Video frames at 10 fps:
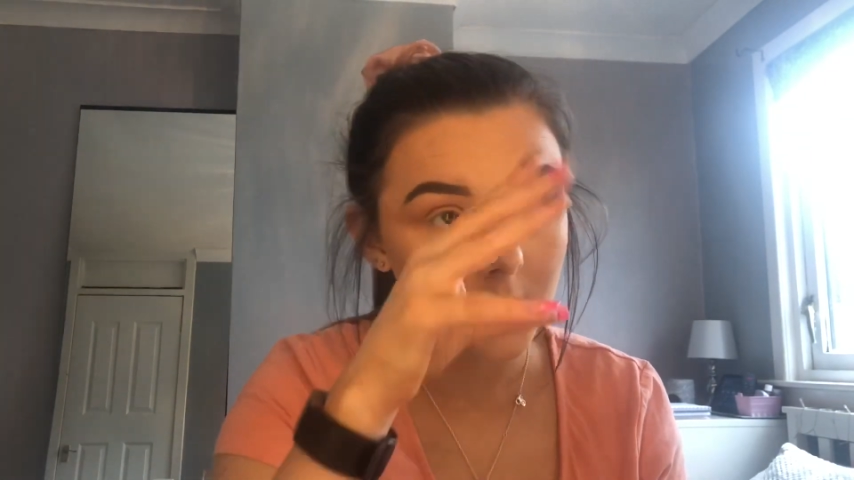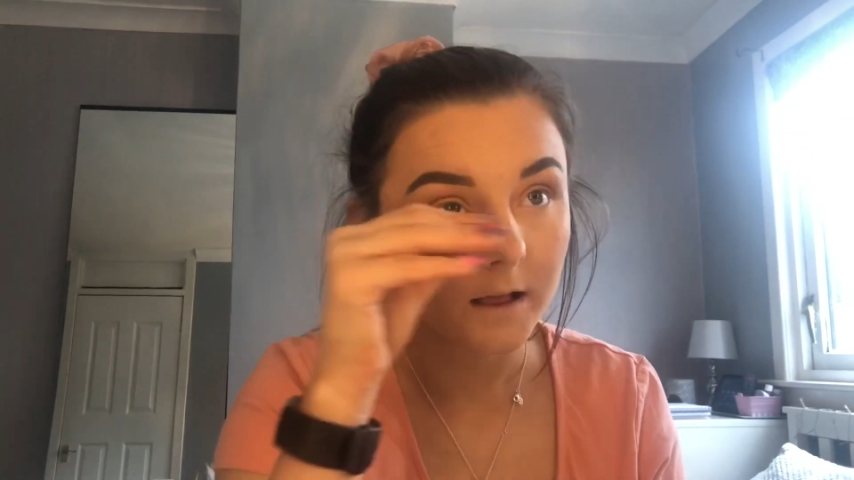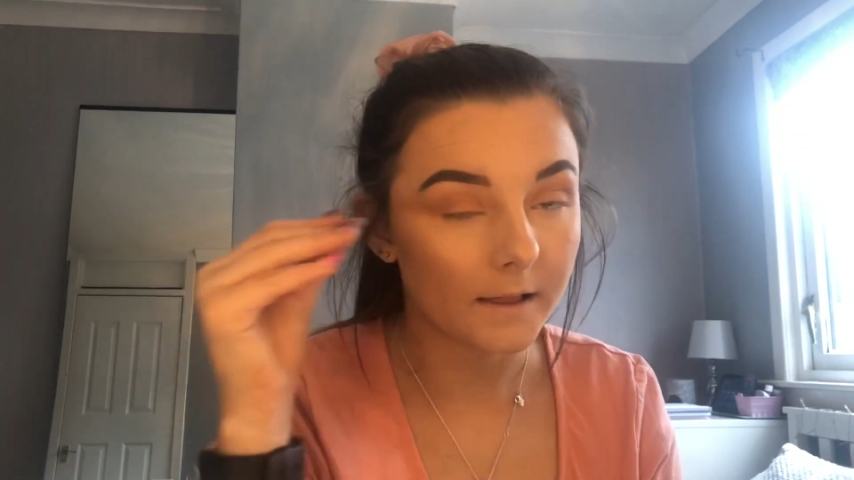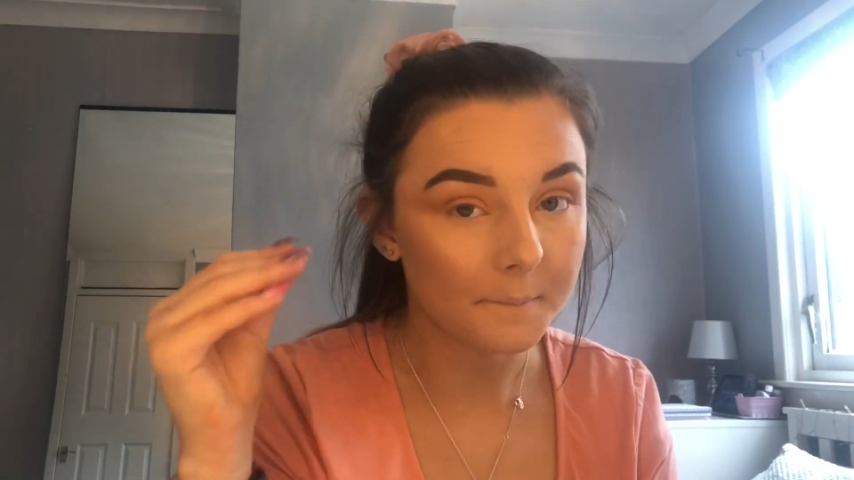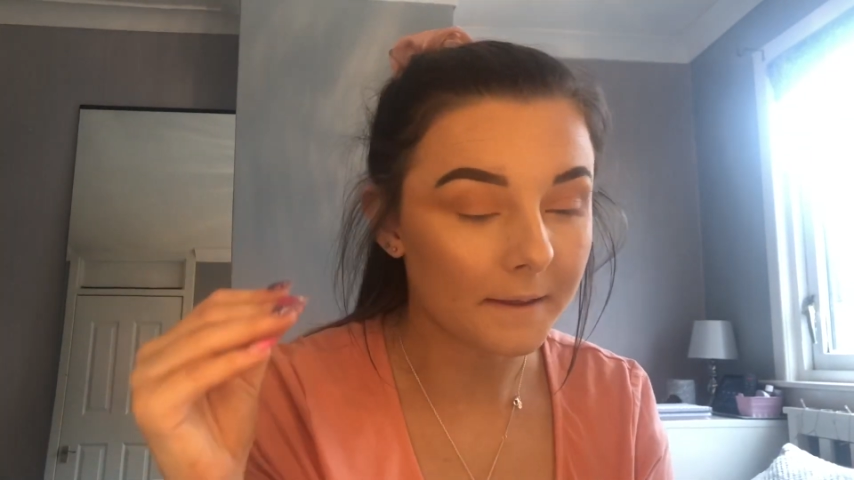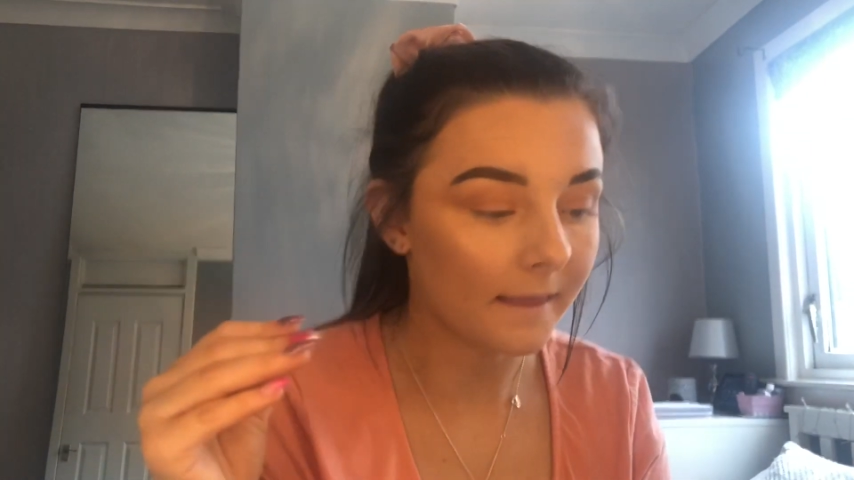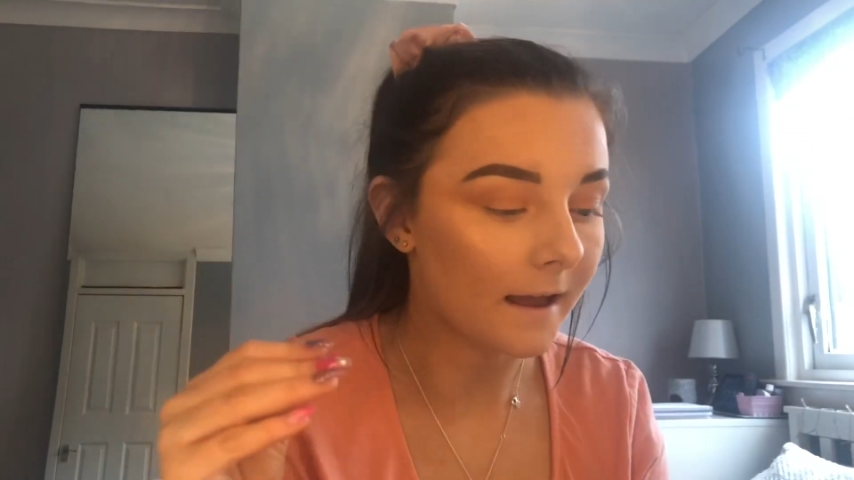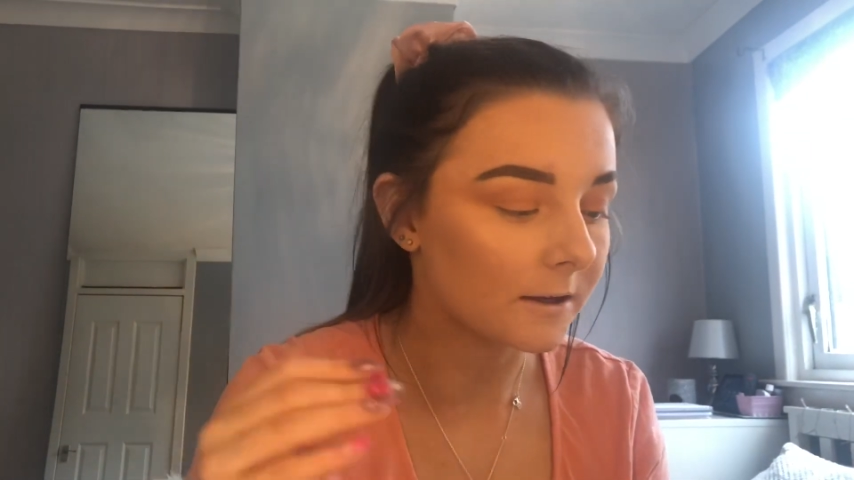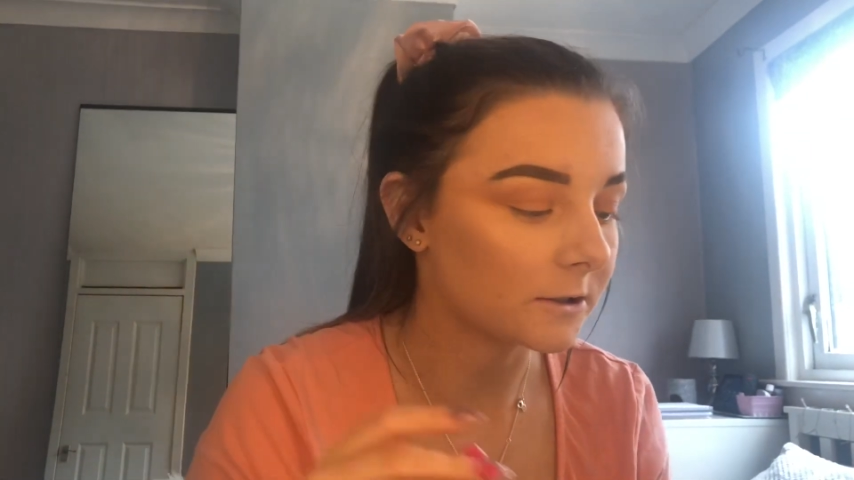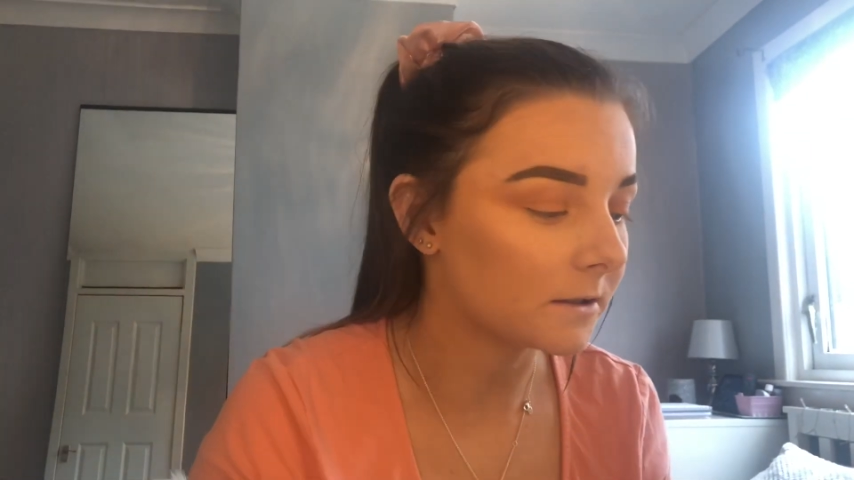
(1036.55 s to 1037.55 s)
like my
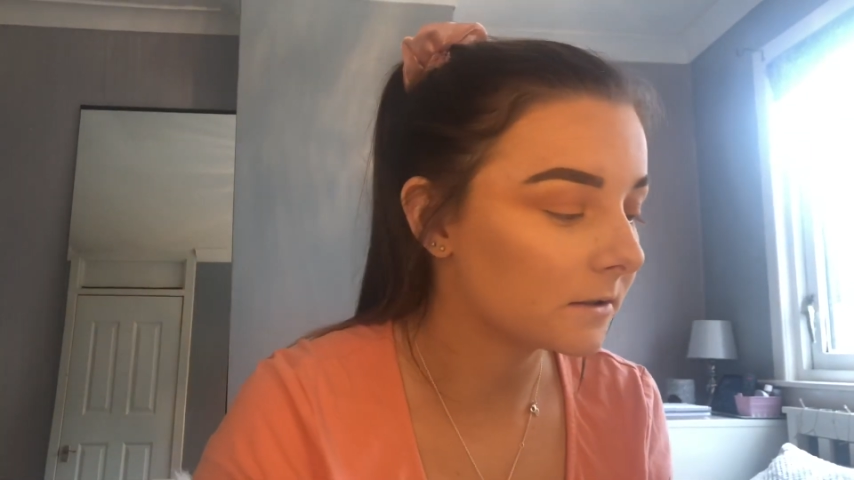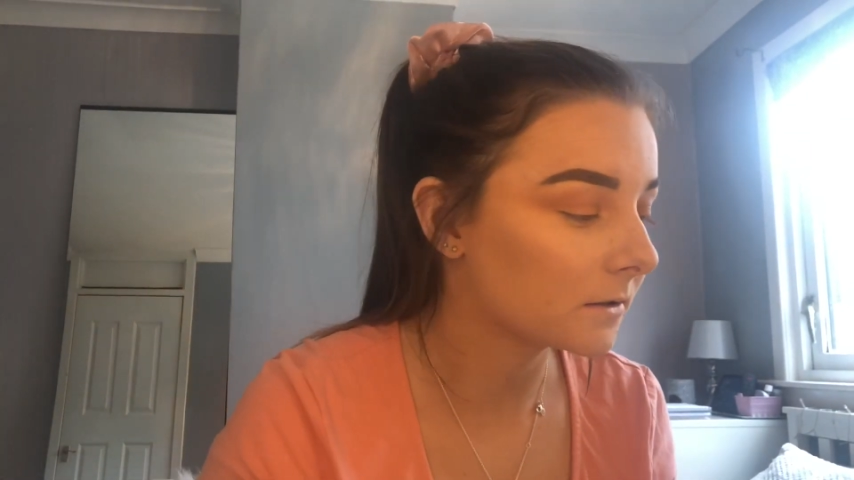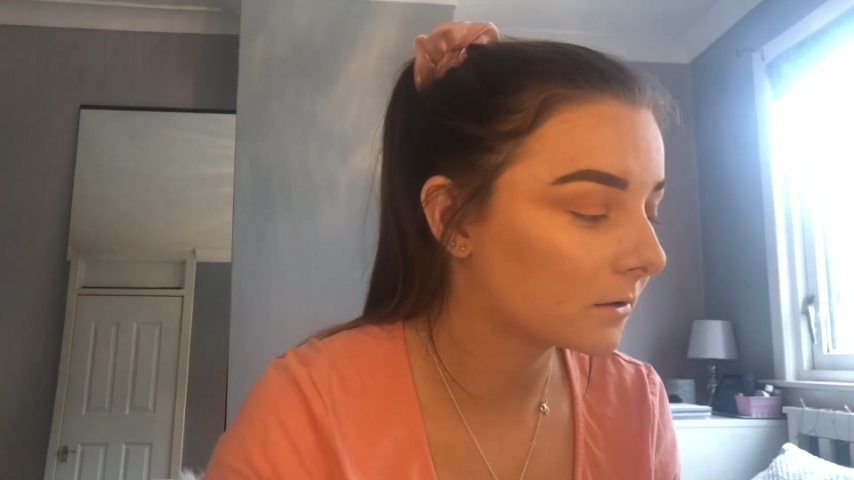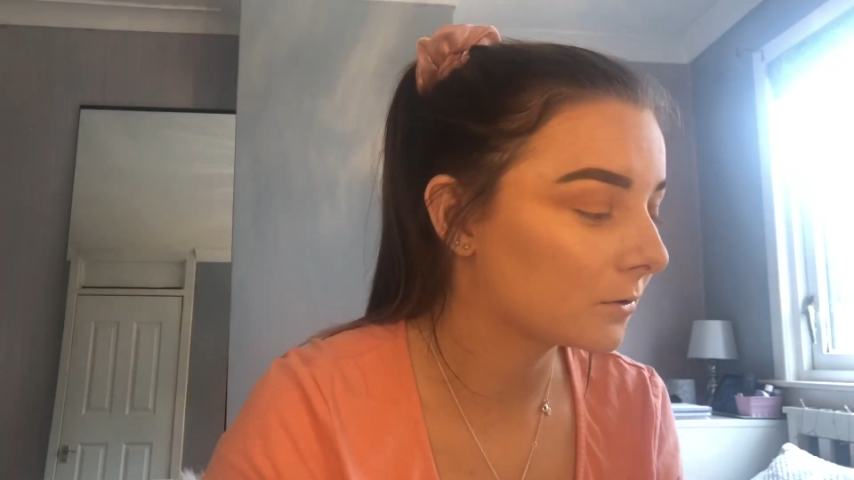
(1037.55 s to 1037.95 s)
lashes.